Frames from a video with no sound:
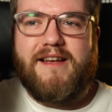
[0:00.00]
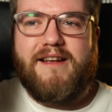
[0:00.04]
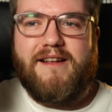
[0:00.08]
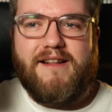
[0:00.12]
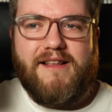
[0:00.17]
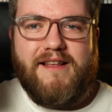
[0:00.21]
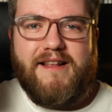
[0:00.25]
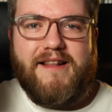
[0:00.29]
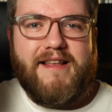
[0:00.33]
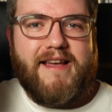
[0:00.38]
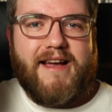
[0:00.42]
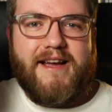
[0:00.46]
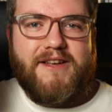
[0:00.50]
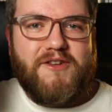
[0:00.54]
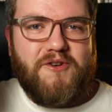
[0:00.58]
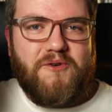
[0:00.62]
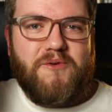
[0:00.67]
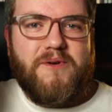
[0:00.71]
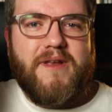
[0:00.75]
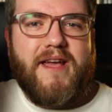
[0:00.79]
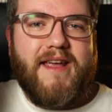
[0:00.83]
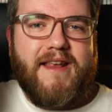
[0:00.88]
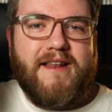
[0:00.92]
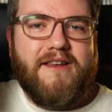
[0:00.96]
Clearly I
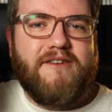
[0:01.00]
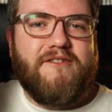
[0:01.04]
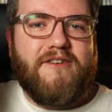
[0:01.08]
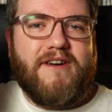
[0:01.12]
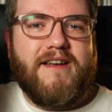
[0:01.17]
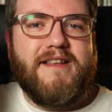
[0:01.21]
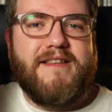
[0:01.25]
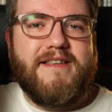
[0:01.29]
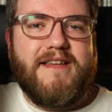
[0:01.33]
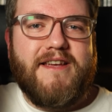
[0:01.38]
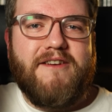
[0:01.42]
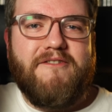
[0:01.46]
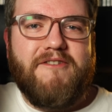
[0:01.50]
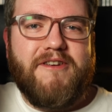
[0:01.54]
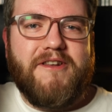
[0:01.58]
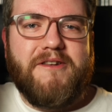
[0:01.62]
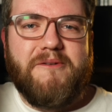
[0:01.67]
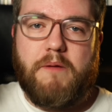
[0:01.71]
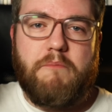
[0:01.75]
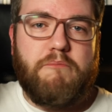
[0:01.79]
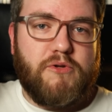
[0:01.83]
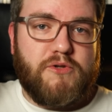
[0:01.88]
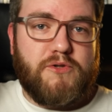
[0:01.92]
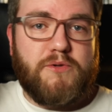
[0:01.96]
don't hate
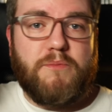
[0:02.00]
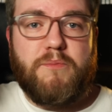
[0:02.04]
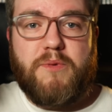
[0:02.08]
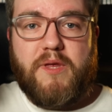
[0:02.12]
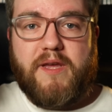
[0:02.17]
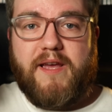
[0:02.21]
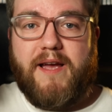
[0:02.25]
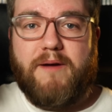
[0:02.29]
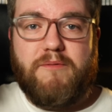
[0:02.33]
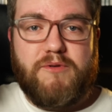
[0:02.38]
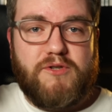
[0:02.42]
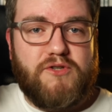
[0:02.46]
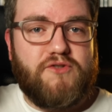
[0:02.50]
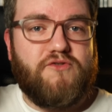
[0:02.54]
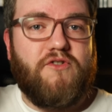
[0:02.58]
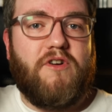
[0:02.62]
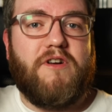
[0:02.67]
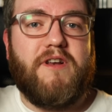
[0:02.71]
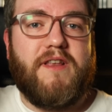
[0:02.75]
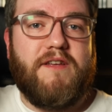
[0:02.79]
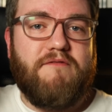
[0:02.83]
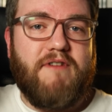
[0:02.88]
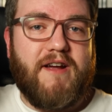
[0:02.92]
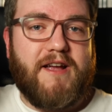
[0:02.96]
Criterion. But something I would
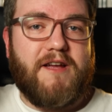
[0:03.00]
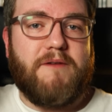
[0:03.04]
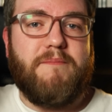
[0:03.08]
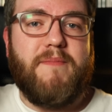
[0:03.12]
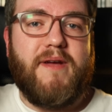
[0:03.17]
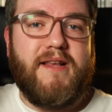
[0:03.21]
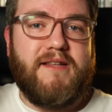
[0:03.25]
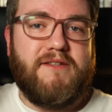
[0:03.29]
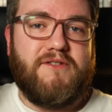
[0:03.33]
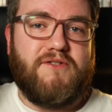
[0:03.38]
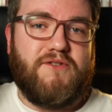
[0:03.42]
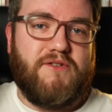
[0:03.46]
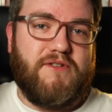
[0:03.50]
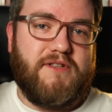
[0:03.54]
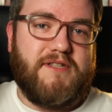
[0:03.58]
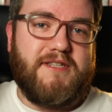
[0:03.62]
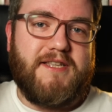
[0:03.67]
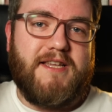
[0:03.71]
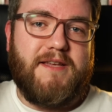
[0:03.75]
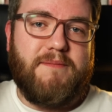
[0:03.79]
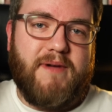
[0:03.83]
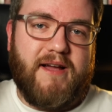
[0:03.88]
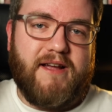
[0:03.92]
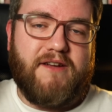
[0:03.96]
strongly recommend to the
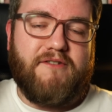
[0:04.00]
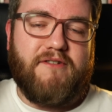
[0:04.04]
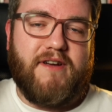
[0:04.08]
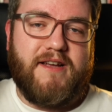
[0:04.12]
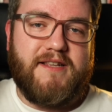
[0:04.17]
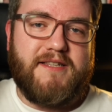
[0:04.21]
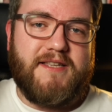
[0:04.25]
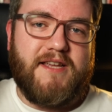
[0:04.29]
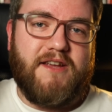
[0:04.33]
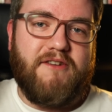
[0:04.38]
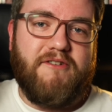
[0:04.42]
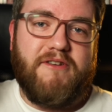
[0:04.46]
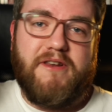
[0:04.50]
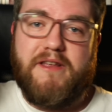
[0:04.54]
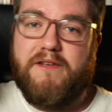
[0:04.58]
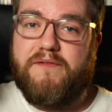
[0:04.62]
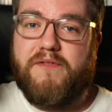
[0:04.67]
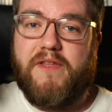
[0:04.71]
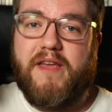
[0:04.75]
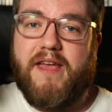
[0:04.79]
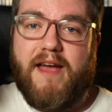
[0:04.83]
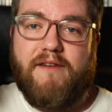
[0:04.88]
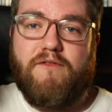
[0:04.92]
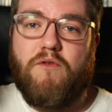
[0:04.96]
team at Criterion if
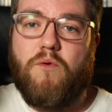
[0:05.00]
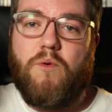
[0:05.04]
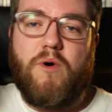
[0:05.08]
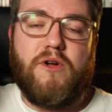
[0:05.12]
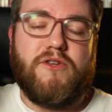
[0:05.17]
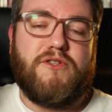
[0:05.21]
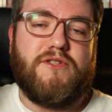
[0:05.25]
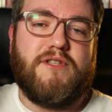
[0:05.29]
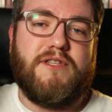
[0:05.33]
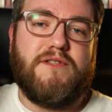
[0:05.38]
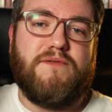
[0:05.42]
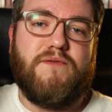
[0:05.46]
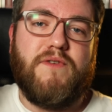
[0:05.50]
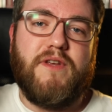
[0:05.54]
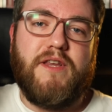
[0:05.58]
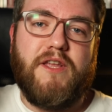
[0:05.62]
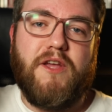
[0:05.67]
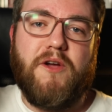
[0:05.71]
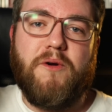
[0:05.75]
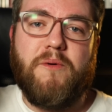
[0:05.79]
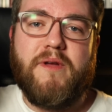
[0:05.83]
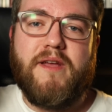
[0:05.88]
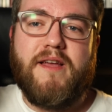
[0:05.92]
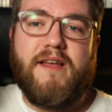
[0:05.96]
they ever watch this
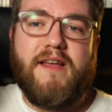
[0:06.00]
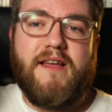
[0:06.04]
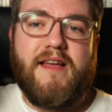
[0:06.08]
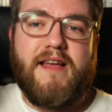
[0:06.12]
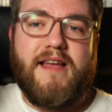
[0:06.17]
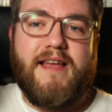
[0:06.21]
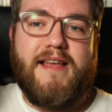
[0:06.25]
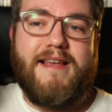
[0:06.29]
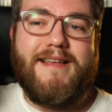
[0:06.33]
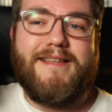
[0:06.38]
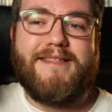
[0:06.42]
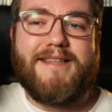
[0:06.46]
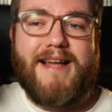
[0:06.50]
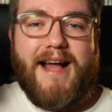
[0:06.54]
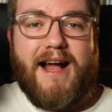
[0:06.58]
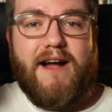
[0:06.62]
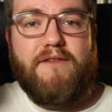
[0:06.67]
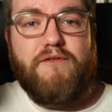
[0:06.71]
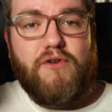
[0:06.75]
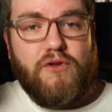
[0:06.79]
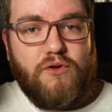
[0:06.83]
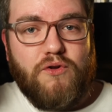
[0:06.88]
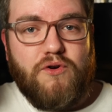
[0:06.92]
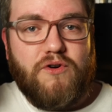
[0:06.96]
video is
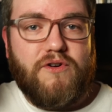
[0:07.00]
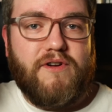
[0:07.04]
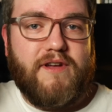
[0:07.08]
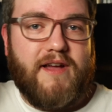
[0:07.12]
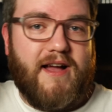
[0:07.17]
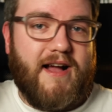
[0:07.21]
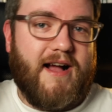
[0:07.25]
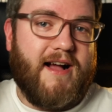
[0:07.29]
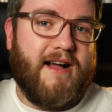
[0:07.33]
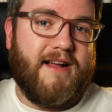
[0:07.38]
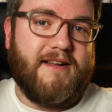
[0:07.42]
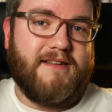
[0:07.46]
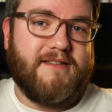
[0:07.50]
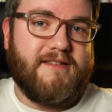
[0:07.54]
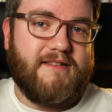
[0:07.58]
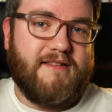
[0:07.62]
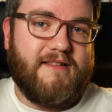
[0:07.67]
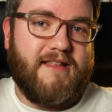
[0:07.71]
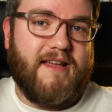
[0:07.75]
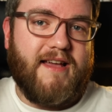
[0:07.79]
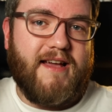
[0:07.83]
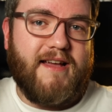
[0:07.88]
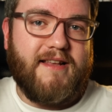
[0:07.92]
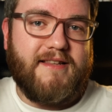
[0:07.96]
have a look at
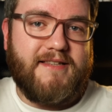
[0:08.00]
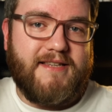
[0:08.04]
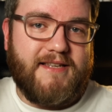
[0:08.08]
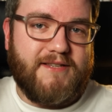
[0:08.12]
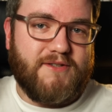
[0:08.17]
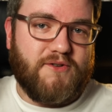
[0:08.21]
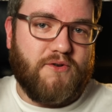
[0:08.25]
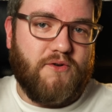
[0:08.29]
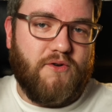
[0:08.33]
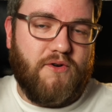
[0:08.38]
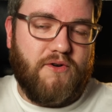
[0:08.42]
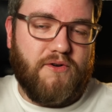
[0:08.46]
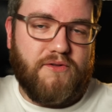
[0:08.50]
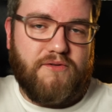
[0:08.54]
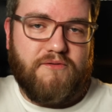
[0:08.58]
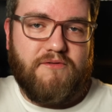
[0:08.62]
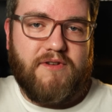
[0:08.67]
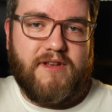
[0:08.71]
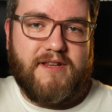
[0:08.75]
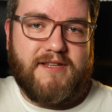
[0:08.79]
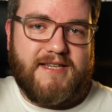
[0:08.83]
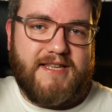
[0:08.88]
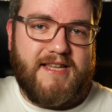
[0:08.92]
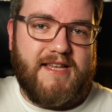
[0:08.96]
their disc
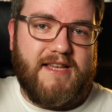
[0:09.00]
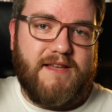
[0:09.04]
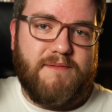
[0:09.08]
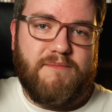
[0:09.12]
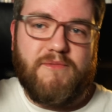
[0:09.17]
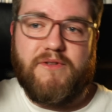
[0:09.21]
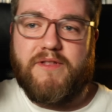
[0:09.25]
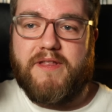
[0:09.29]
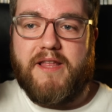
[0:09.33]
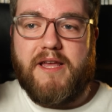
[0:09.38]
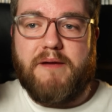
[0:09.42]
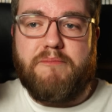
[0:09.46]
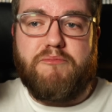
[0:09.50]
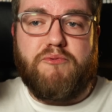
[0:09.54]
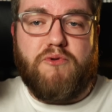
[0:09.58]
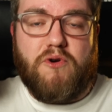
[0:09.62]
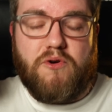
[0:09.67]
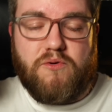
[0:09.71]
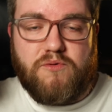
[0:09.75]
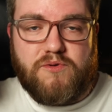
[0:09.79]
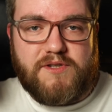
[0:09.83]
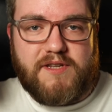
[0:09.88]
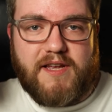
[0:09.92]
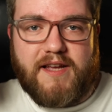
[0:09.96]
authoring team and their
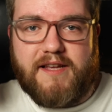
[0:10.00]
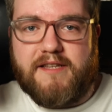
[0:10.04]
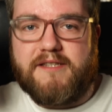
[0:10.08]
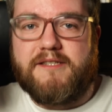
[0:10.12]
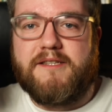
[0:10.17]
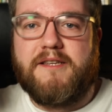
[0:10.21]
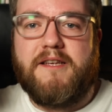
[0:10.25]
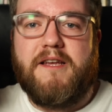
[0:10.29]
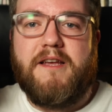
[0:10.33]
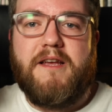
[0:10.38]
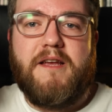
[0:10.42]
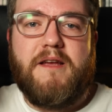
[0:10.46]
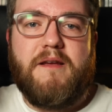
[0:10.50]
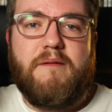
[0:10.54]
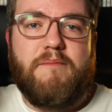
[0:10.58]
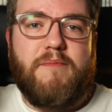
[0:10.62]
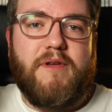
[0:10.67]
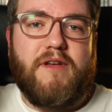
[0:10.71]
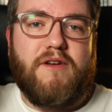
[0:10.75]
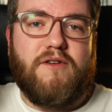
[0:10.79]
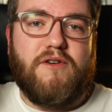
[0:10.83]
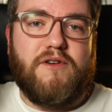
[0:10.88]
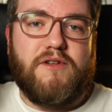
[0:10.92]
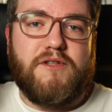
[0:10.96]
process,
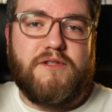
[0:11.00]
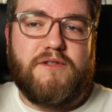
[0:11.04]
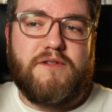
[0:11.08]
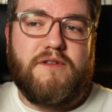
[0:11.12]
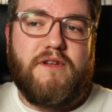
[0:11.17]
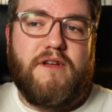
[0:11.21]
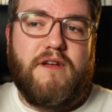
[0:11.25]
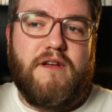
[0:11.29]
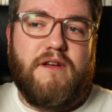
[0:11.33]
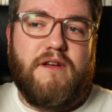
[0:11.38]
because